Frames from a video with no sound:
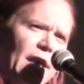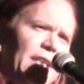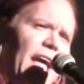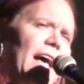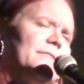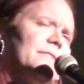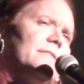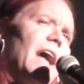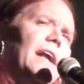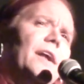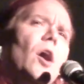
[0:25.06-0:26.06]
And
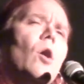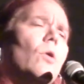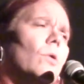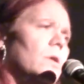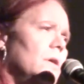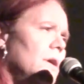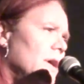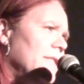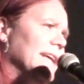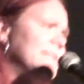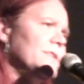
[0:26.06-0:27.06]
yes, I know
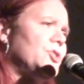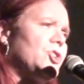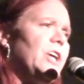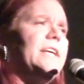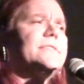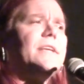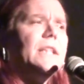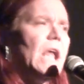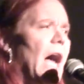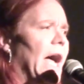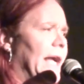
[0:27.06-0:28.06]
that's a cheesy
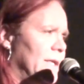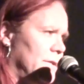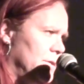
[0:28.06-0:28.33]
line.